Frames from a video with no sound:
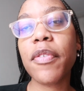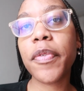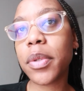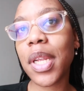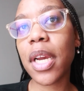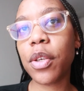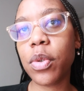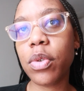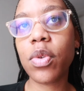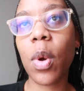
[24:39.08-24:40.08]
phone that I
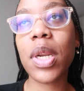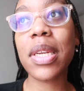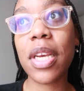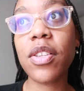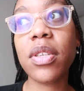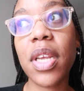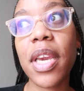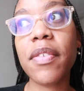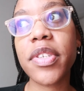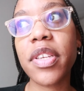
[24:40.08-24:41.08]
use on a
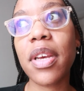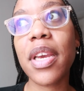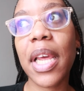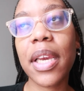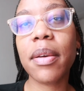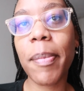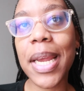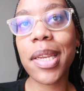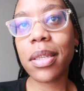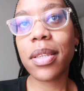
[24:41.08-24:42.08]
day-to-day,
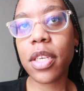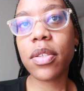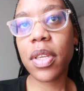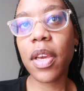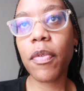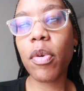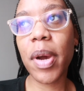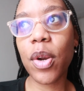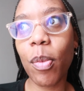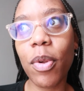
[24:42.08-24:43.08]
my day-to-day phone,
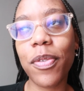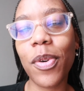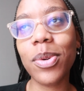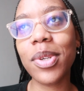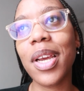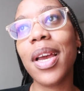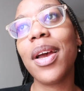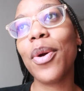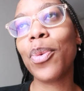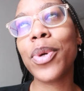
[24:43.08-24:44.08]
my normal phone,
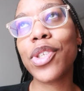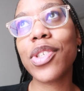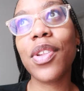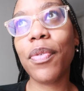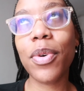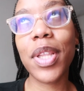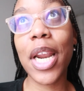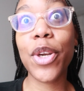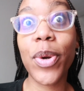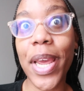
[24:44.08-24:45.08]
which is the phone
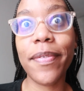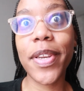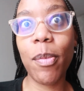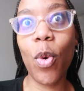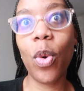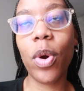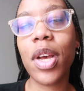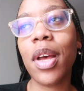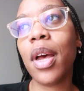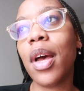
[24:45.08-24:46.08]
that I don't have anymore,
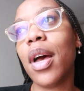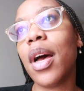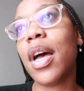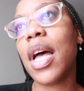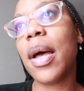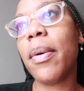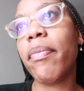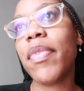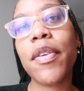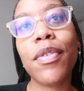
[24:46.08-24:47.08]

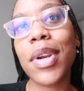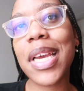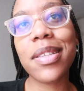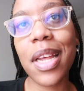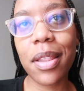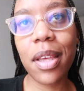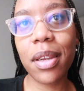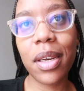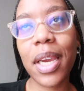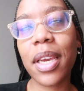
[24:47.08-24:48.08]
that phone has
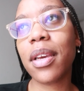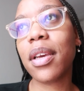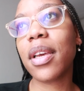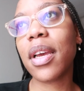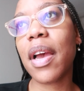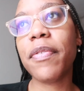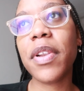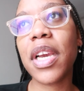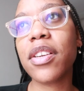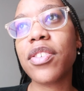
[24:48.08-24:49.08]
nothing. Like, I
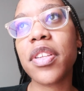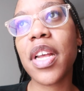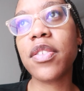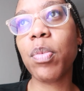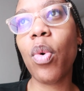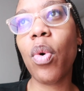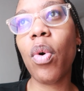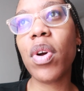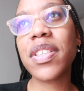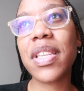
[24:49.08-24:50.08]
feel like it just has
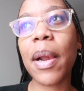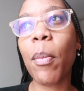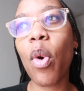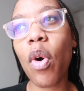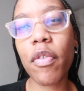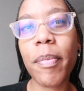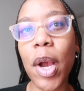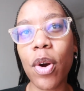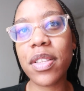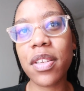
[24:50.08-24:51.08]
more, it's like more of
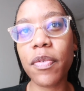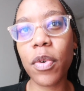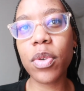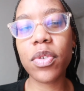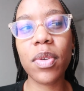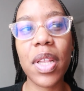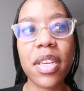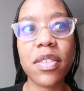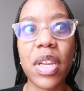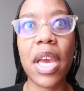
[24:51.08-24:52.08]
my content phone. So
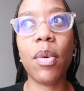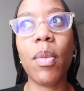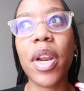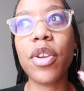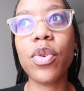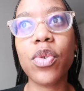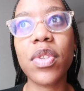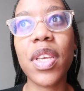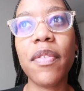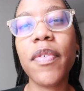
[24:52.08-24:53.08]
that is like what I'd use
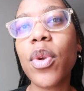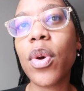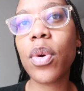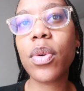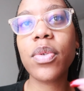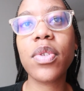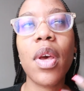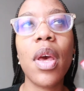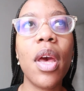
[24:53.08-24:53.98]
to take videos,